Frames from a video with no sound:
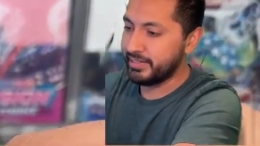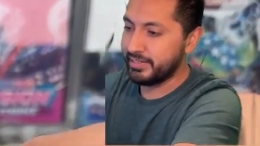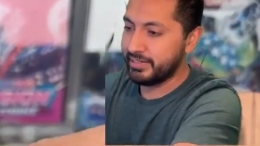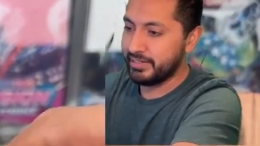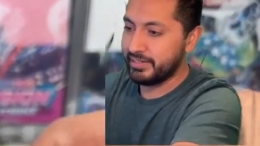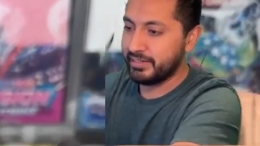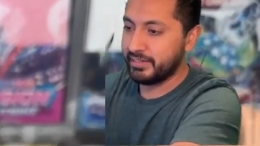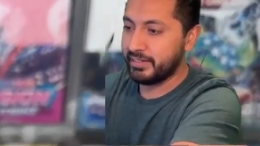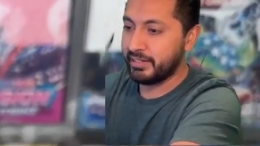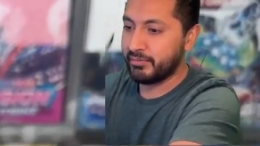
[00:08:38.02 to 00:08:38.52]

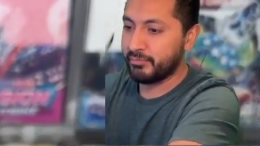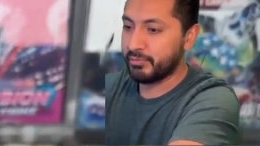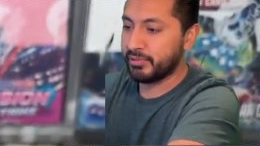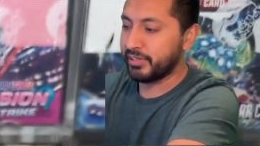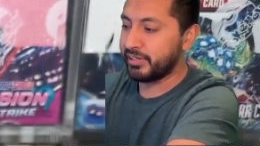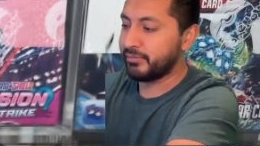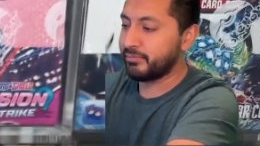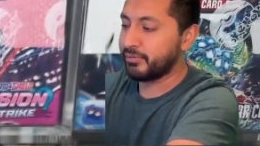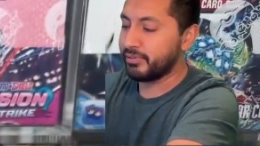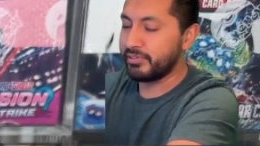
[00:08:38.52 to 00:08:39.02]
we
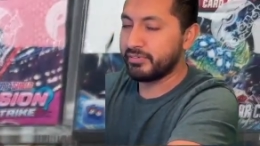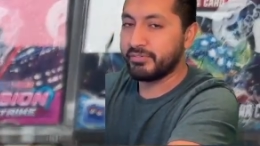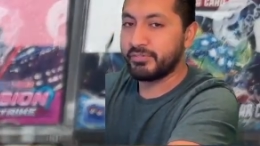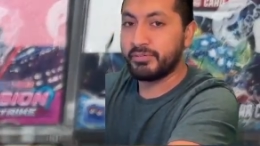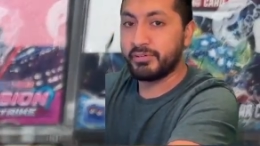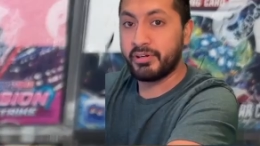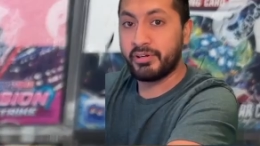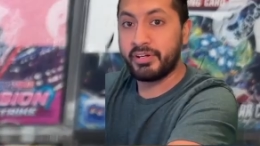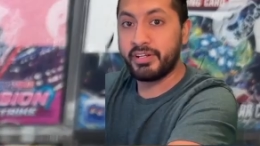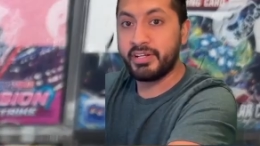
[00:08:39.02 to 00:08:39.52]

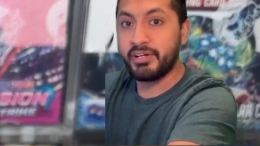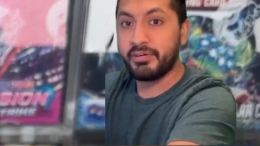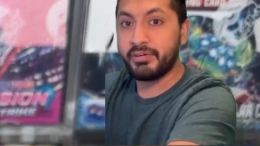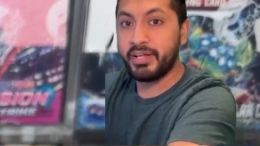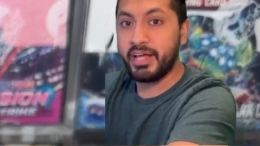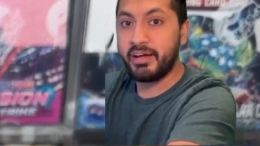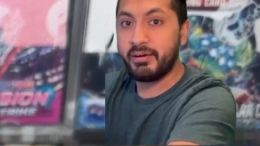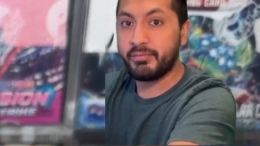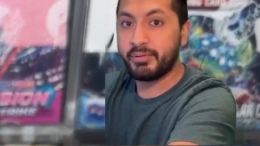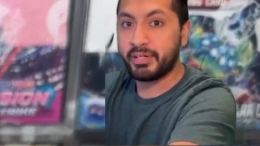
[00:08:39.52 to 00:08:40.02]
already know
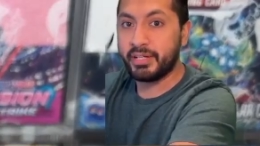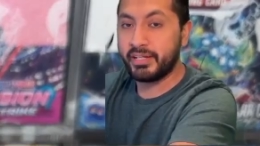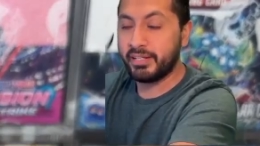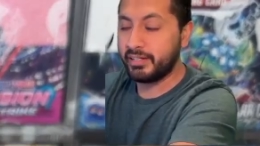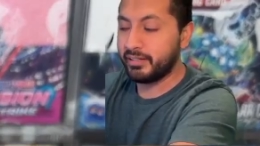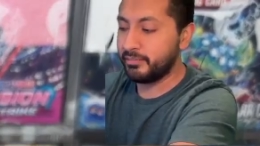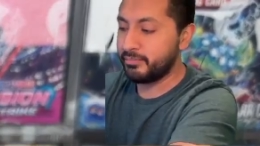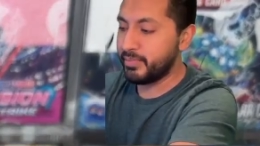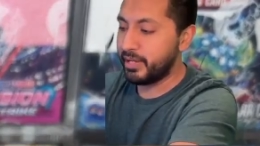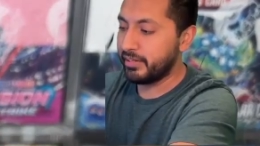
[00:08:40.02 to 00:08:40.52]
now we're
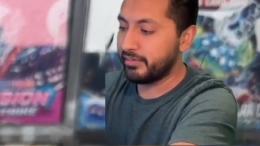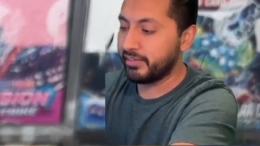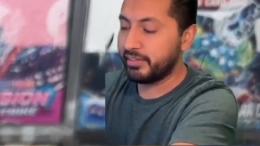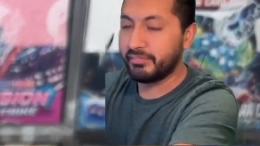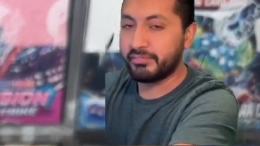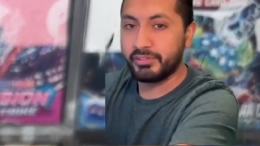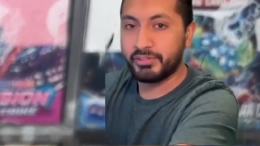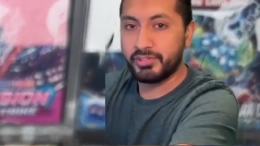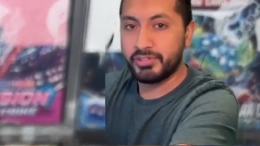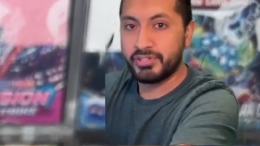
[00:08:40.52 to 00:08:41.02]
getting a Mega
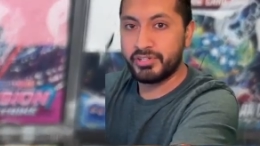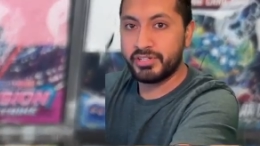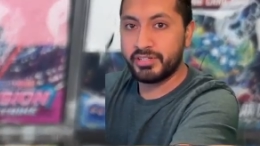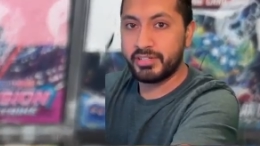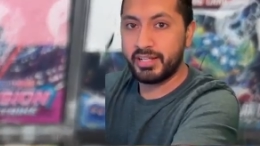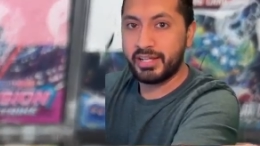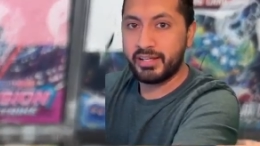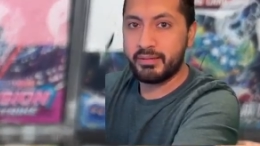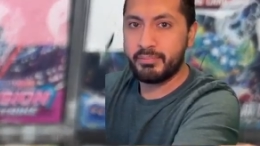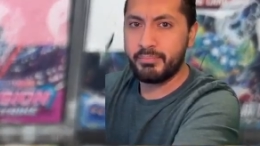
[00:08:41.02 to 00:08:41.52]
Evolution
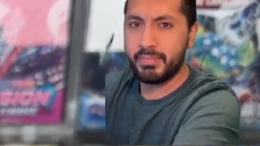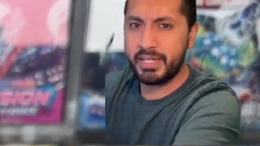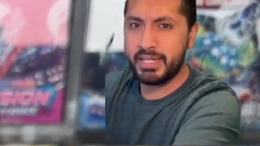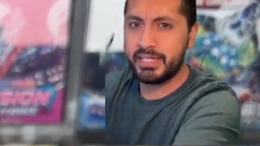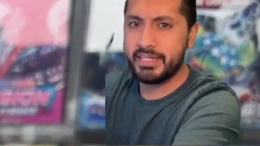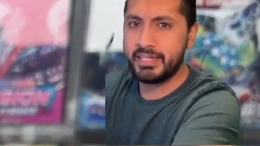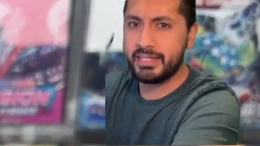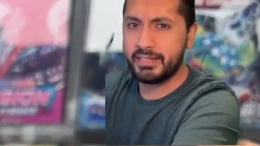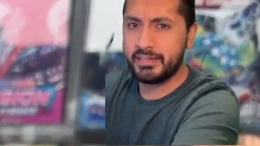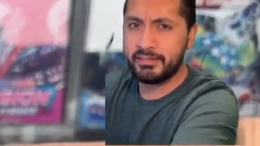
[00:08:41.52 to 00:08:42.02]

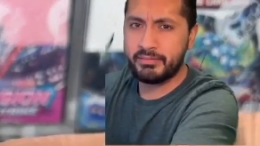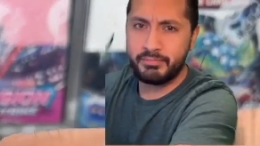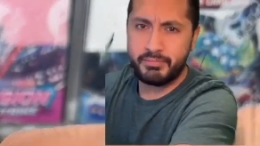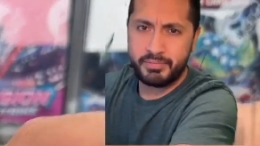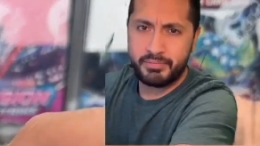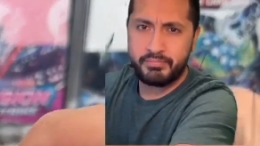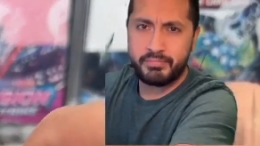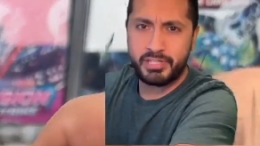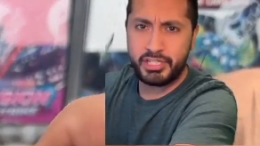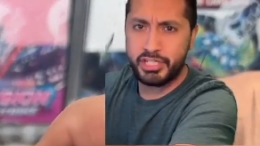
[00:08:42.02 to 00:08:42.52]
mini
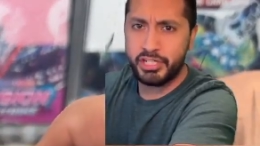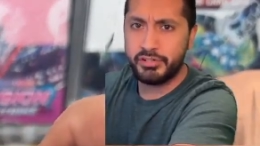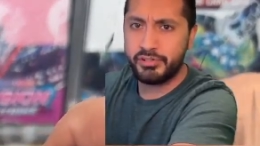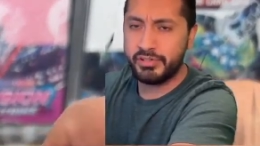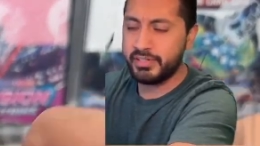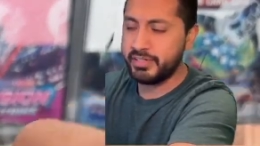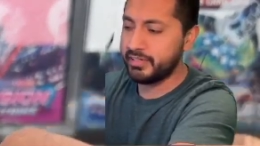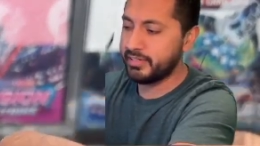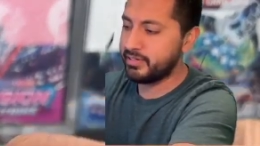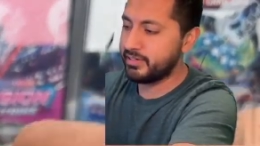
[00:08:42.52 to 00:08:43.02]

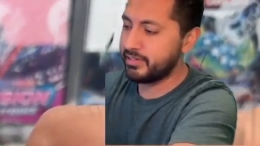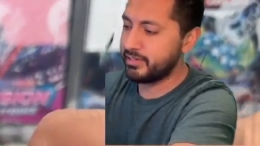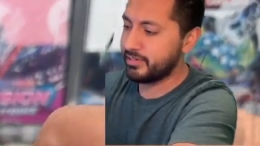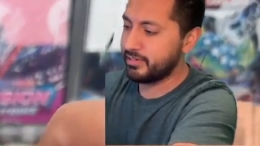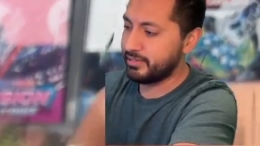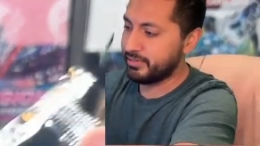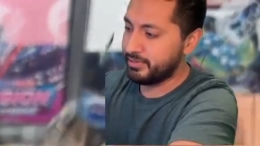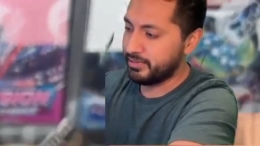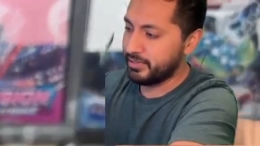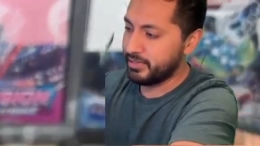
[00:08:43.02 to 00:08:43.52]
series.
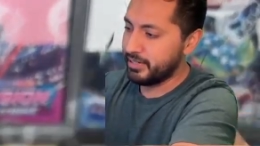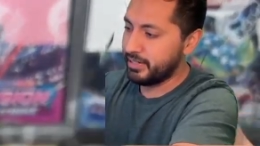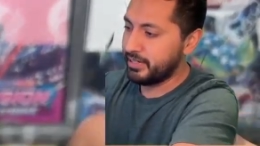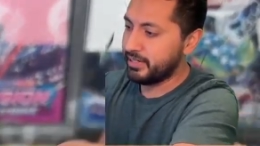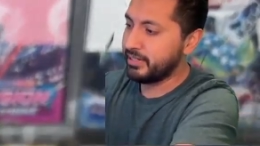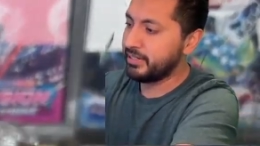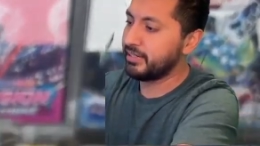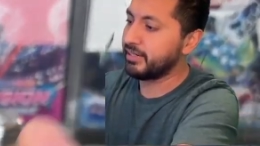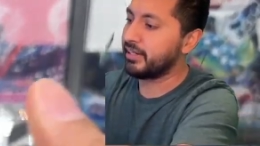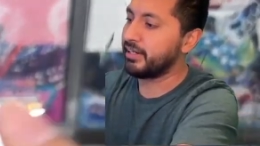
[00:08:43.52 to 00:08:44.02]
So
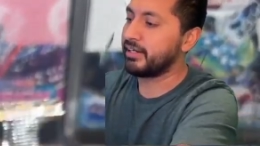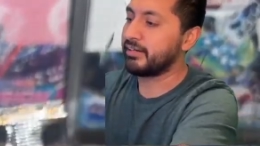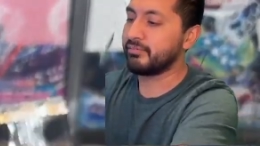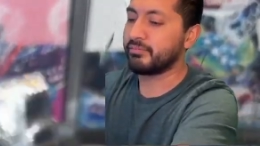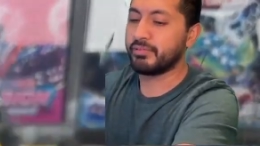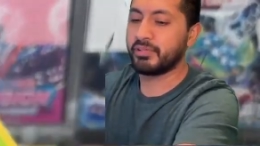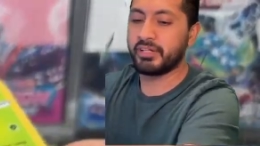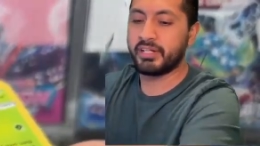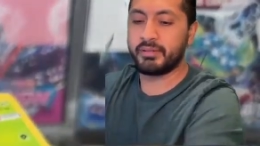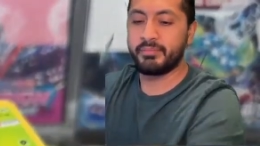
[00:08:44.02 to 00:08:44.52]

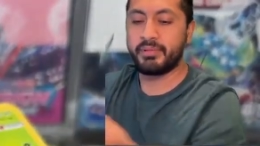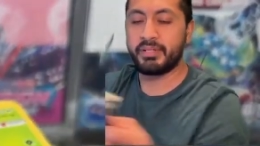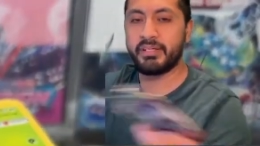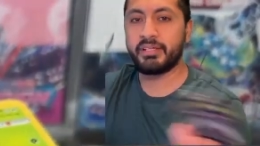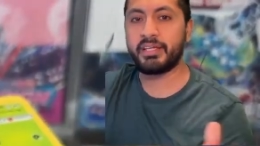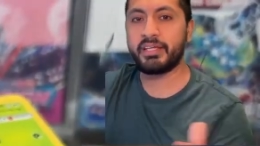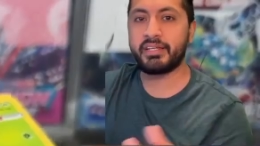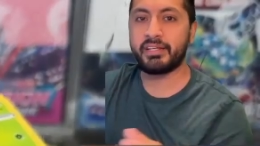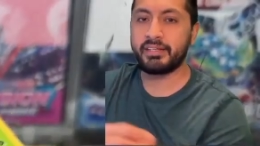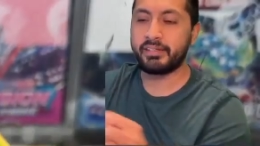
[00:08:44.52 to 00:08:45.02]
we're going to be
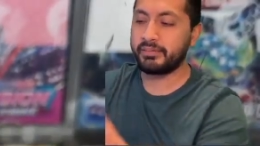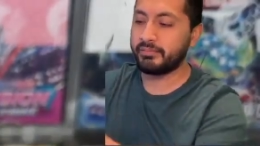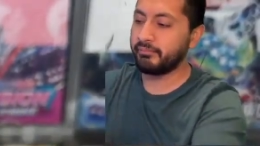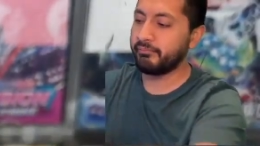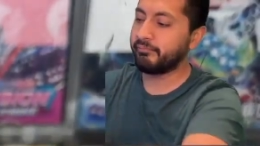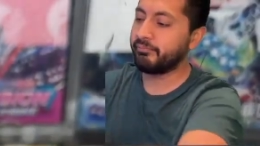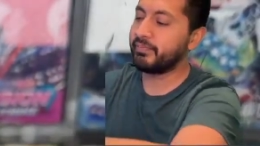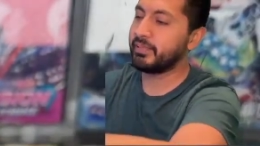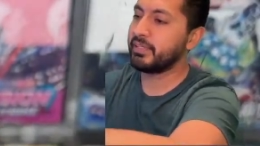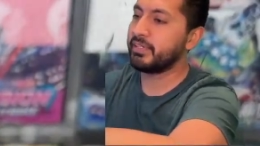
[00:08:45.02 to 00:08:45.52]
getting
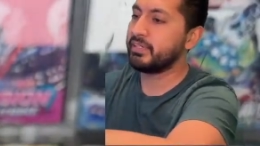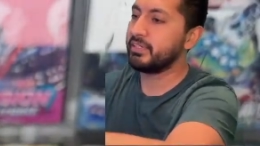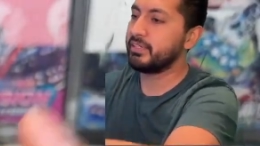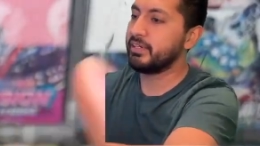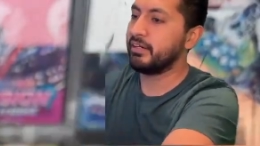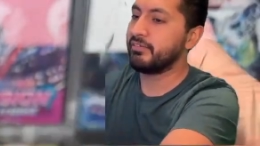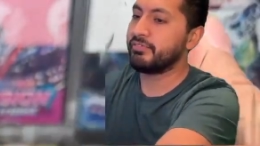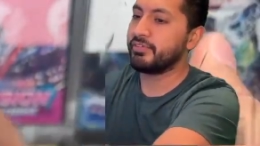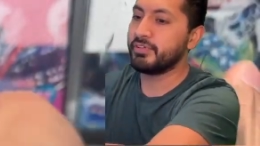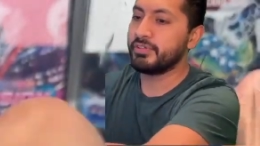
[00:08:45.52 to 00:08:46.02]

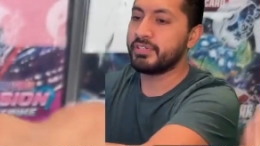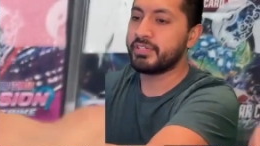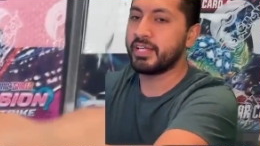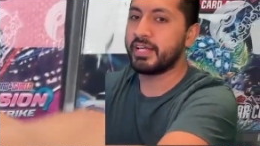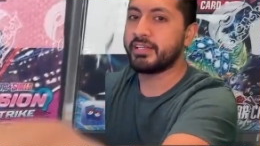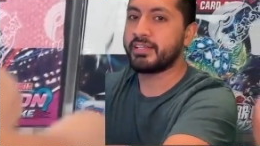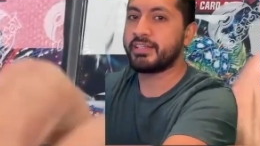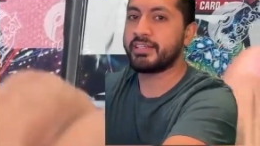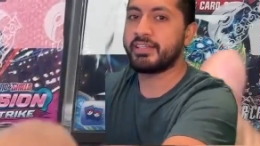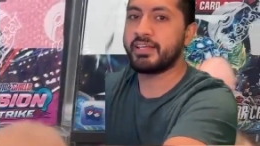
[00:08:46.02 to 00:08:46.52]
a few
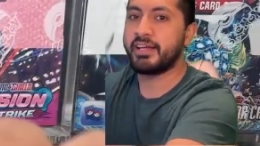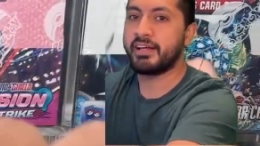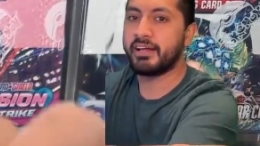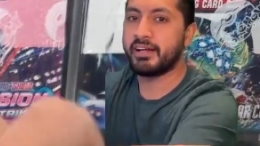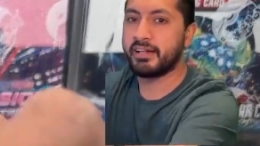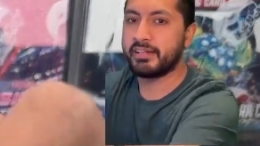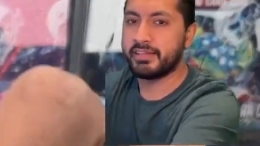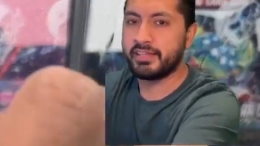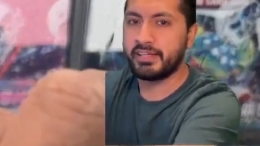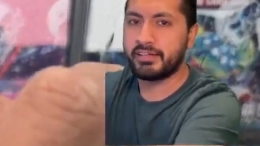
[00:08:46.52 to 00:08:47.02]
sets
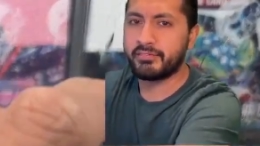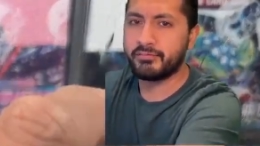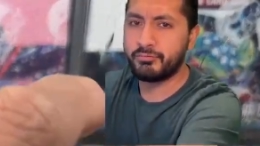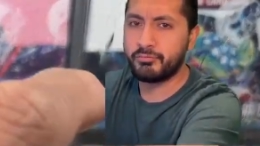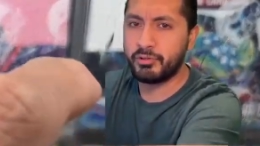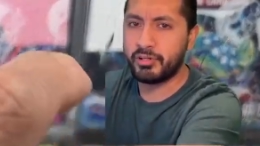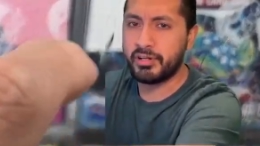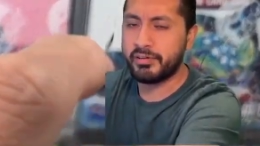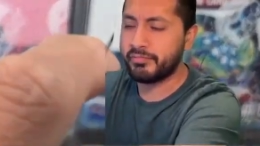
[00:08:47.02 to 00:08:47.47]
there. I think what I've